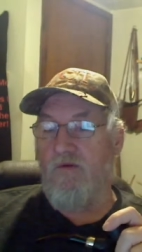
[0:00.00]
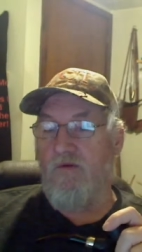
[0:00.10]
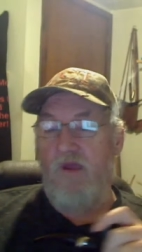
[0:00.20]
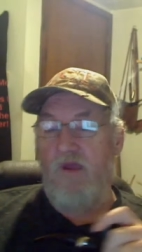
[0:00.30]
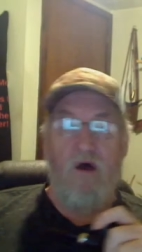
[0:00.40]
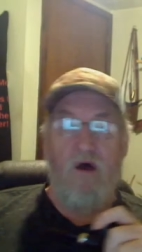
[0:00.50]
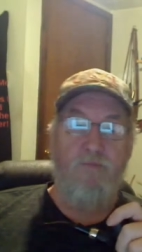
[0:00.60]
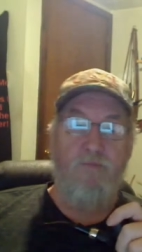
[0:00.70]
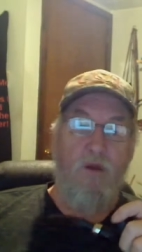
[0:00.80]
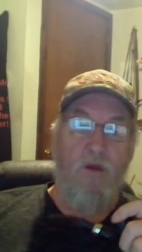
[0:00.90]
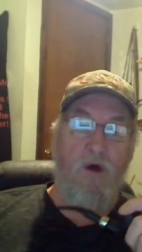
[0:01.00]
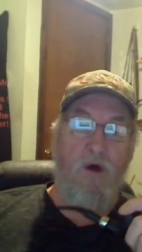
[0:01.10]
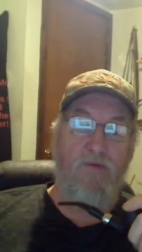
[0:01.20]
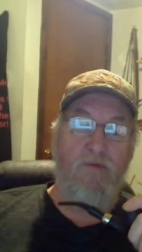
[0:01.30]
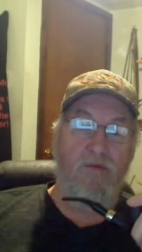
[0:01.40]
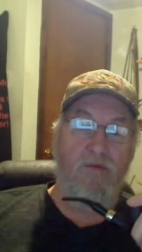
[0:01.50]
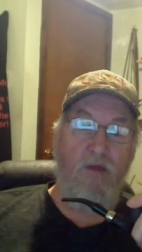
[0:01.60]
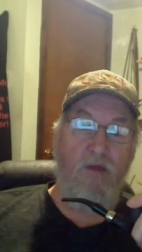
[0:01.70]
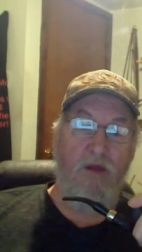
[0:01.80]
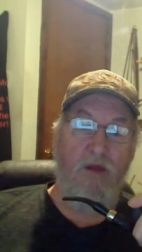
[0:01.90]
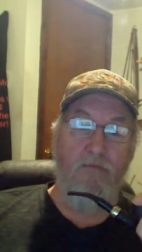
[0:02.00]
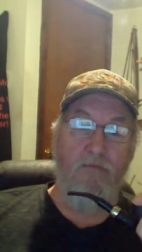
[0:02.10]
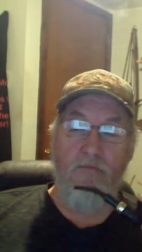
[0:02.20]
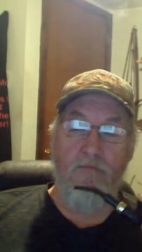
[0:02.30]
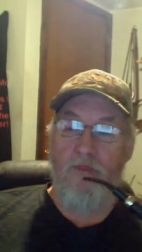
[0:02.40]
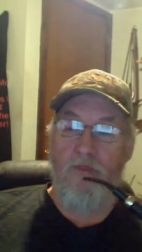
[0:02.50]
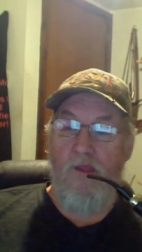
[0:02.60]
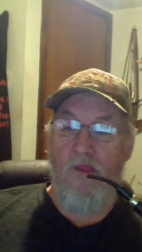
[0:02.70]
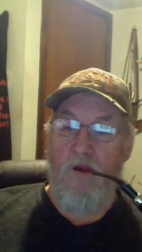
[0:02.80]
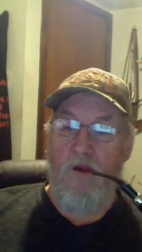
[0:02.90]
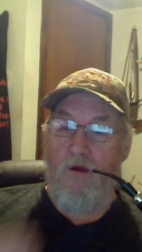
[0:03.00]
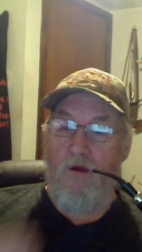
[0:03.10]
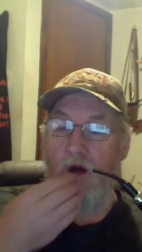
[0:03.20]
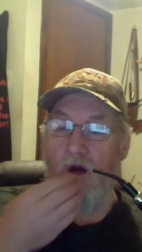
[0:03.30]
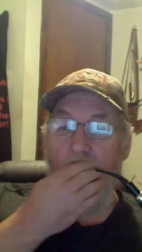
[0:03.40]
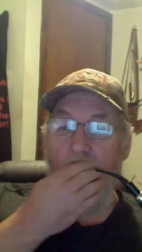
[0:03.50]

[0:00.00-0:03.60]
Yeah, it's been a while since I've been uh,